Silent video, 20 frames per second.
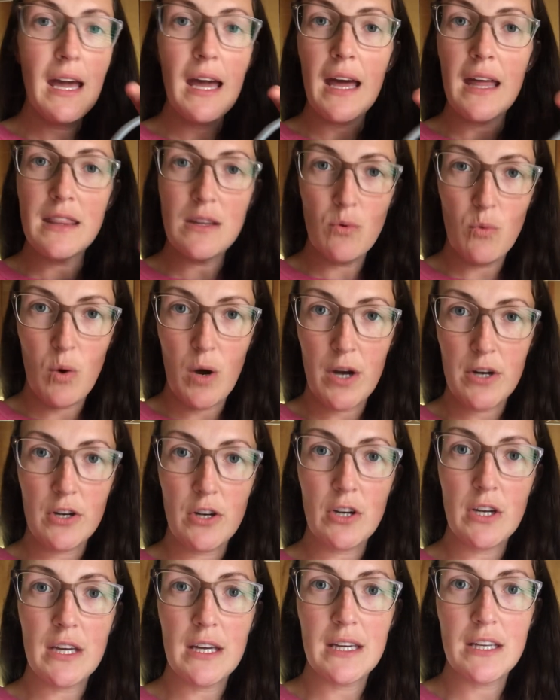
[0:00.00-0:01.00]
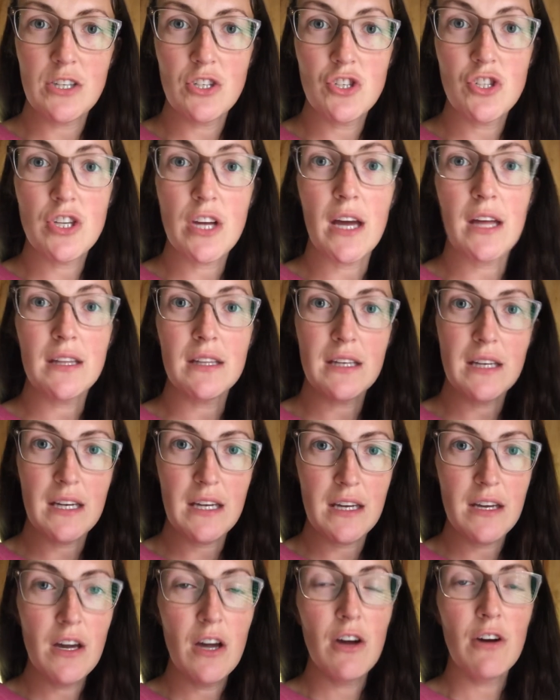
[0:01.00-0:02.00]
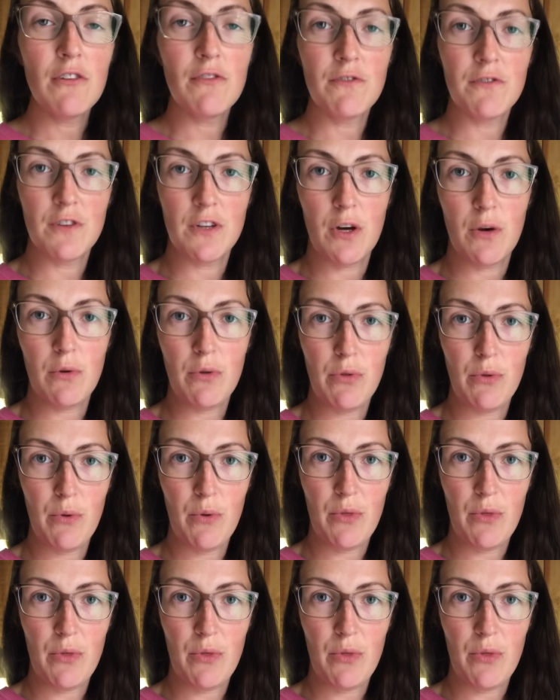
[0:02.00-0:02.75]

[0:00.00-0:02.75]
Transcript: and the water can gently flow through